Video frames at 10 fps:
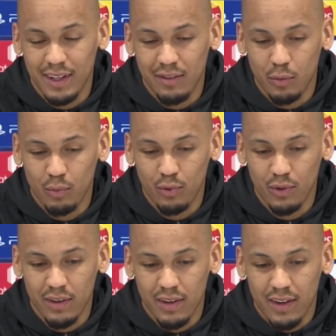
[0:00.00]

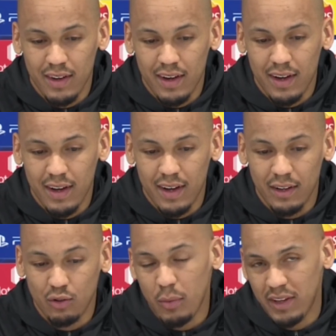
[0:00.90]
Liverpool,
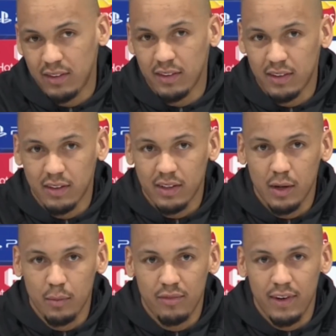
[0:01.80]
domestic
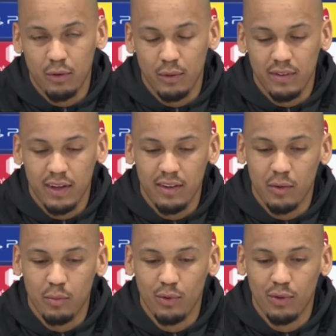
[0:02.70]
cup final with
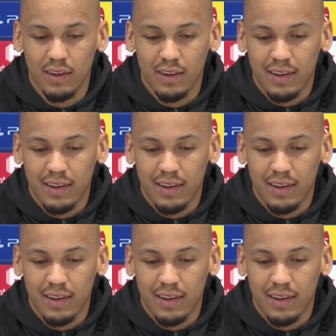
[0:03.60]
Liverpool.